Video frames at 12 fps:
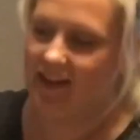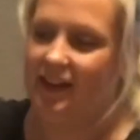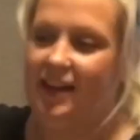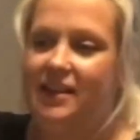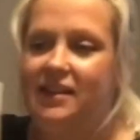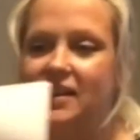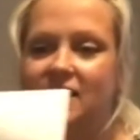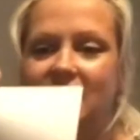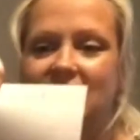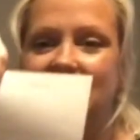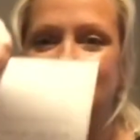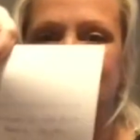Kiss, kiss,
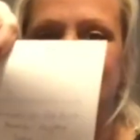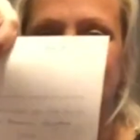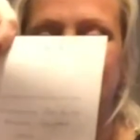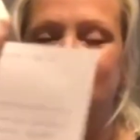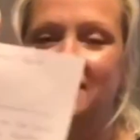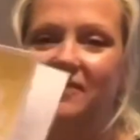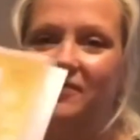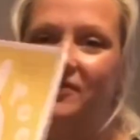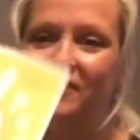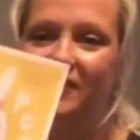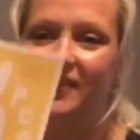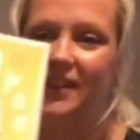kiss, kiss, kiss.
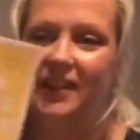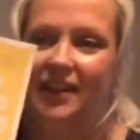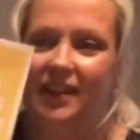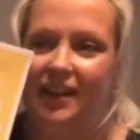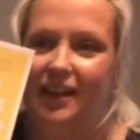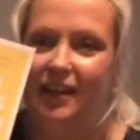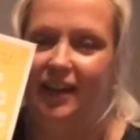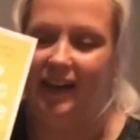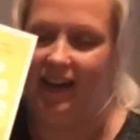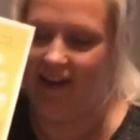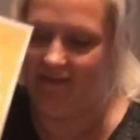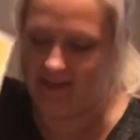
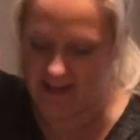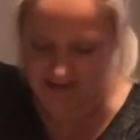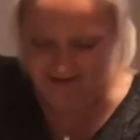Love this